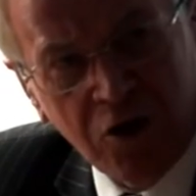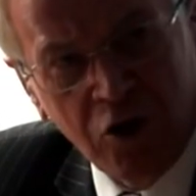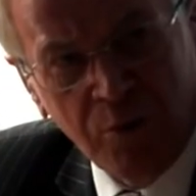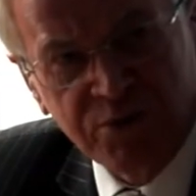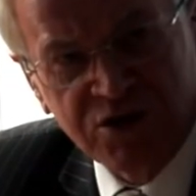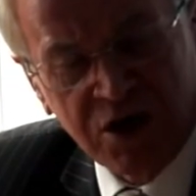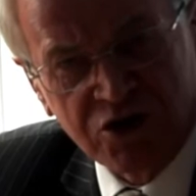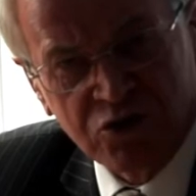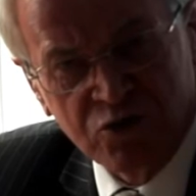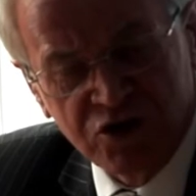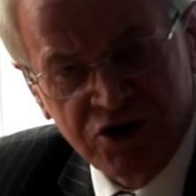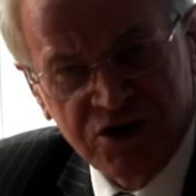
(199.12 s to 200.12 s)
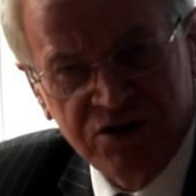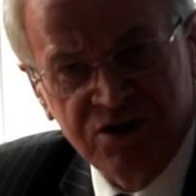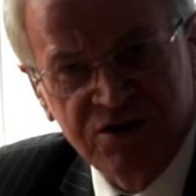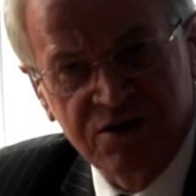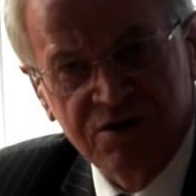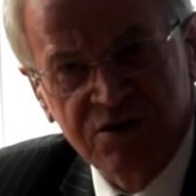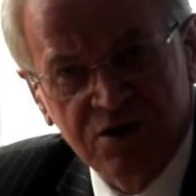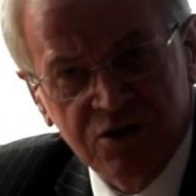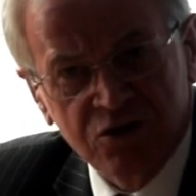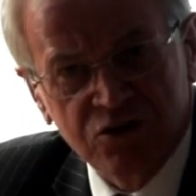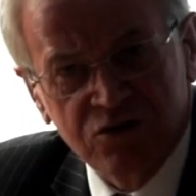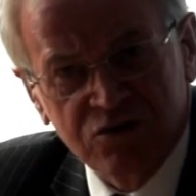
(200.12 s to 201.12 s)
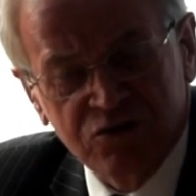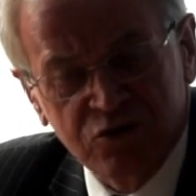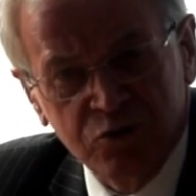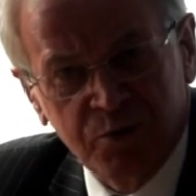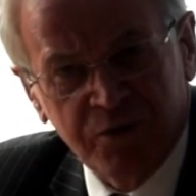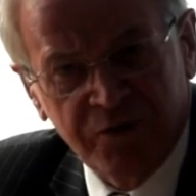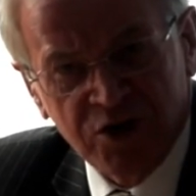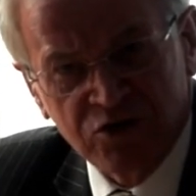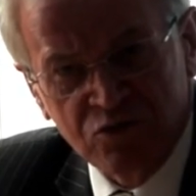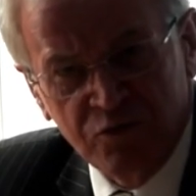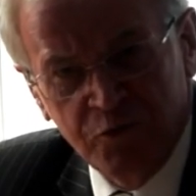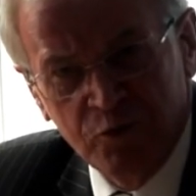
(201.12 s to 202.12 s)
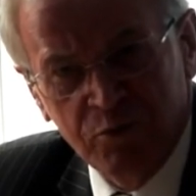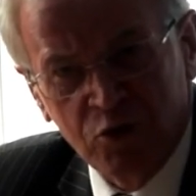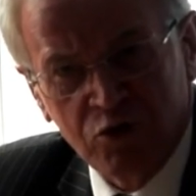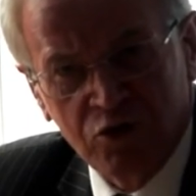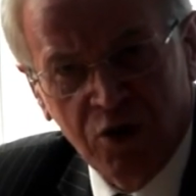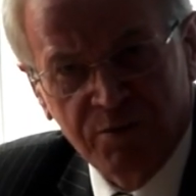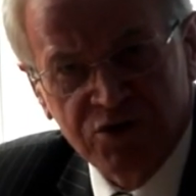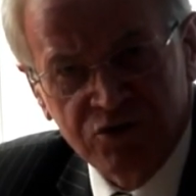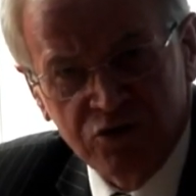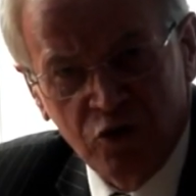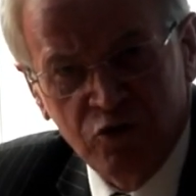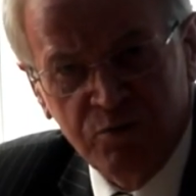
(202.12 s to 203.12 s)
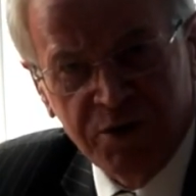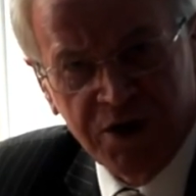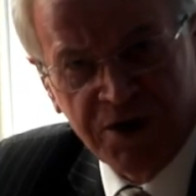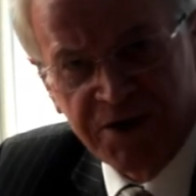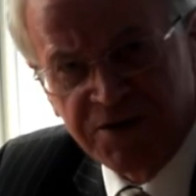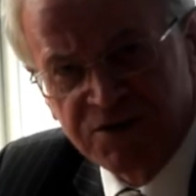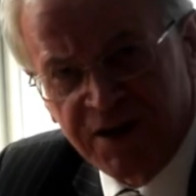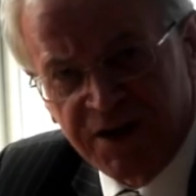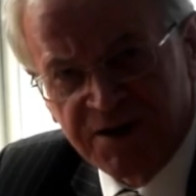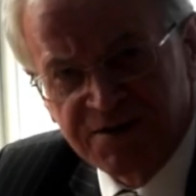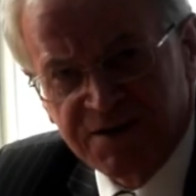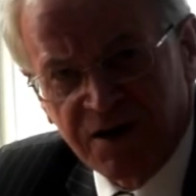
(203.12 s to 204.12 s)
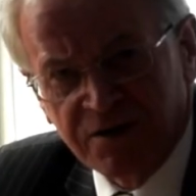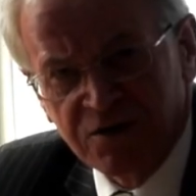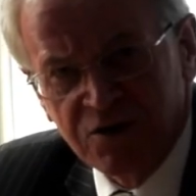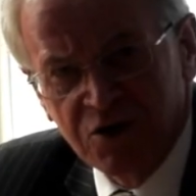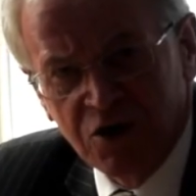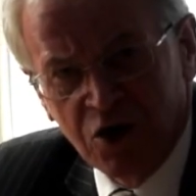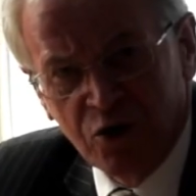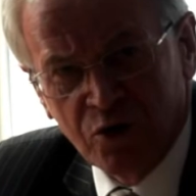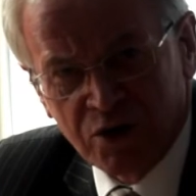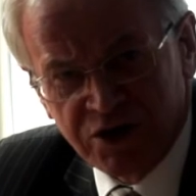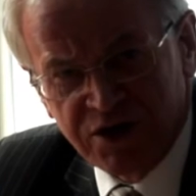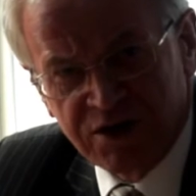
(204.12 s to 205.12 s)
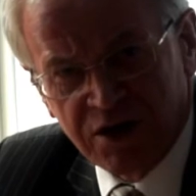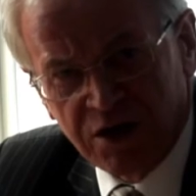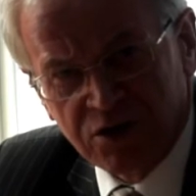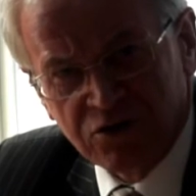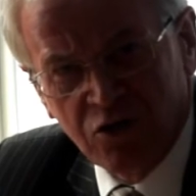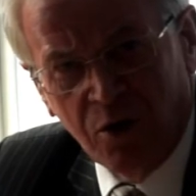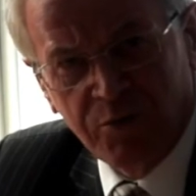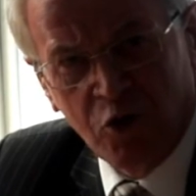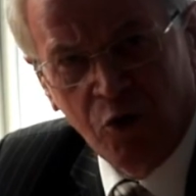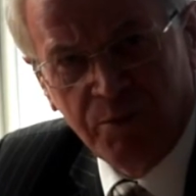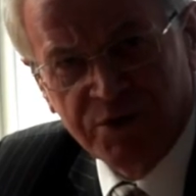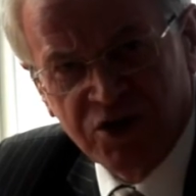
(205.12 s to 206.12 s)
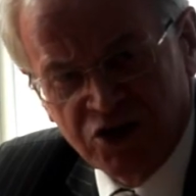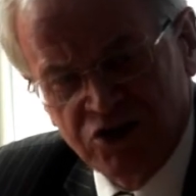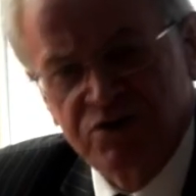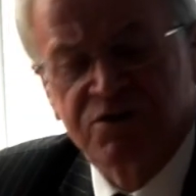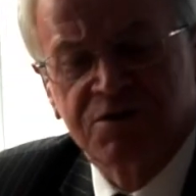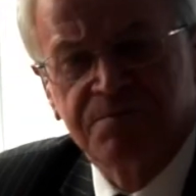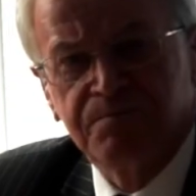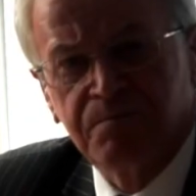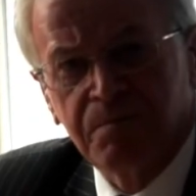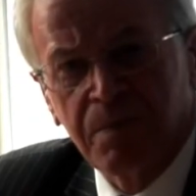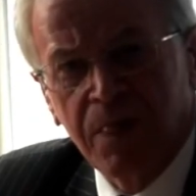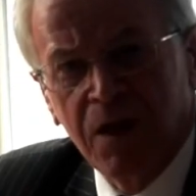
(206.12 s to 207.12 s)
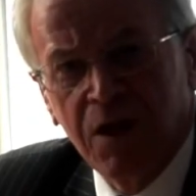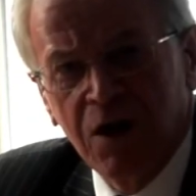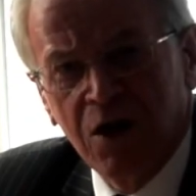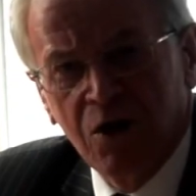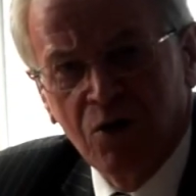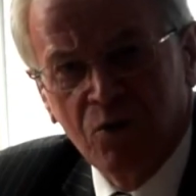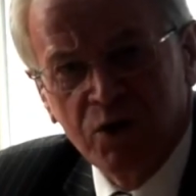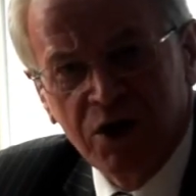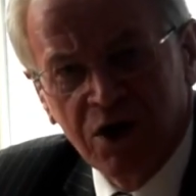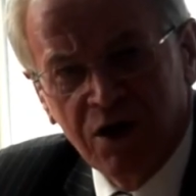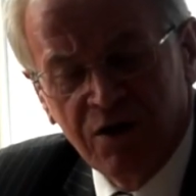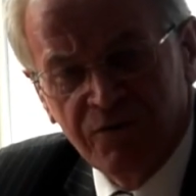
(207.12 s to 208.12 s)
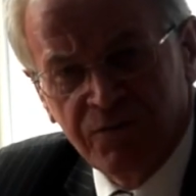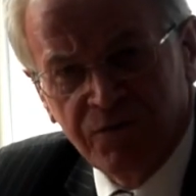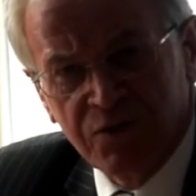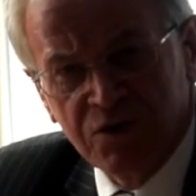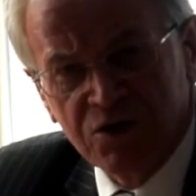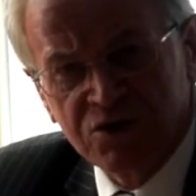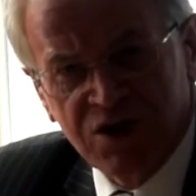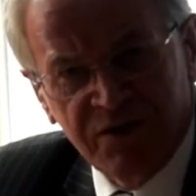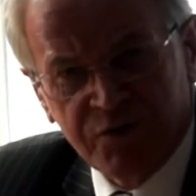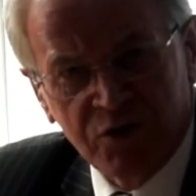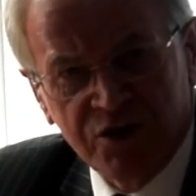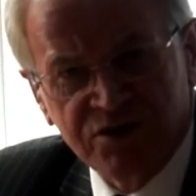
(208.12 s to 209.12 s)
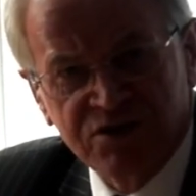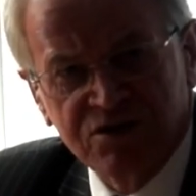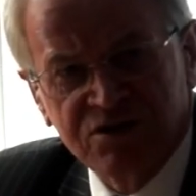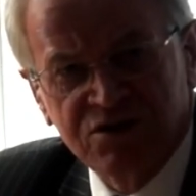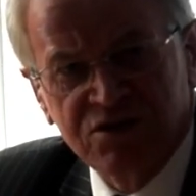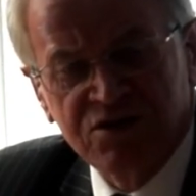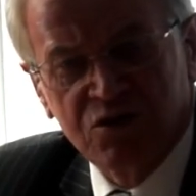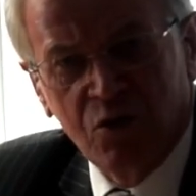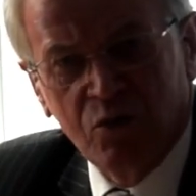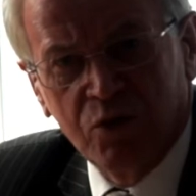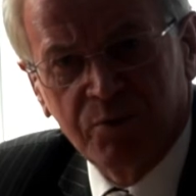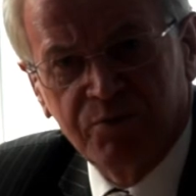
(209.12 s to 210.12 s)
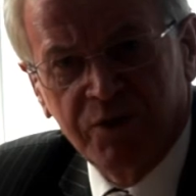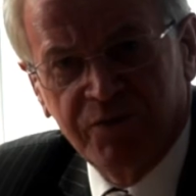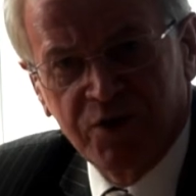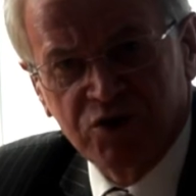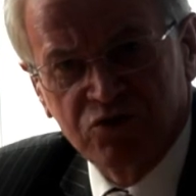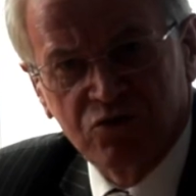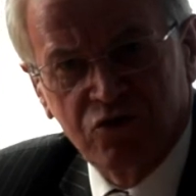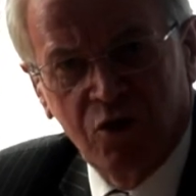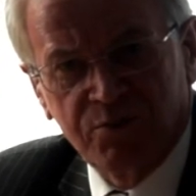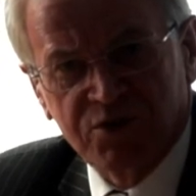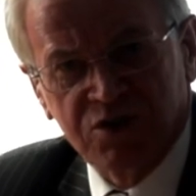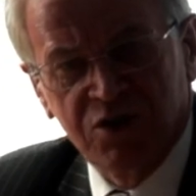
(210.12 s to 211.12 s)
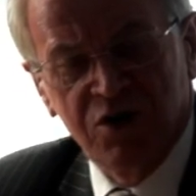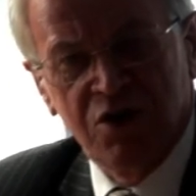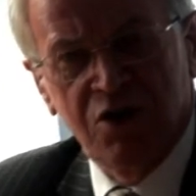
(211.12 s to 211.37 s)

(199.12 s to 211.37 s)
clubs associated to professional football clubs now beginning to enter our league and cup competitions. We have several instances where professional clubs